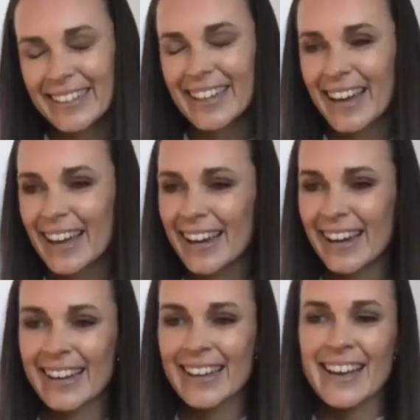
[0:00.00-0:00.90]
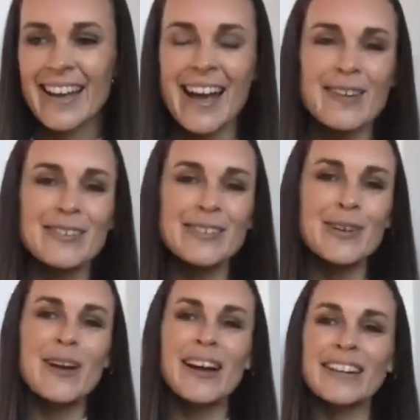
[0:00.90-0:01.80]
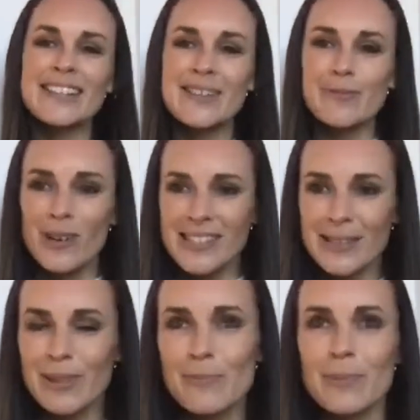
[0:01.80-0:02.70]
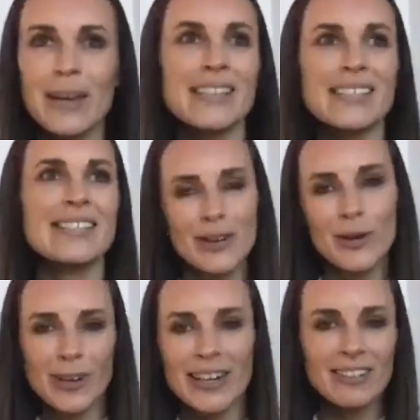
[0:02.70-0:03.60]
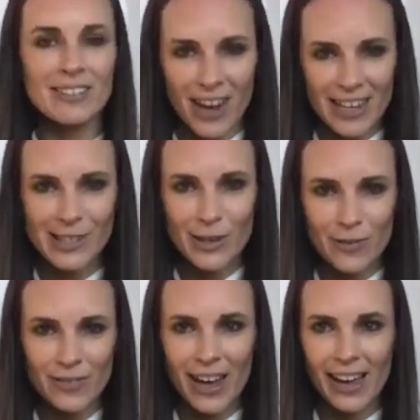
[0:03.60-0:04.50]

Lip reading: Yeah. So Lindsay, what's some of the best career advice you've ever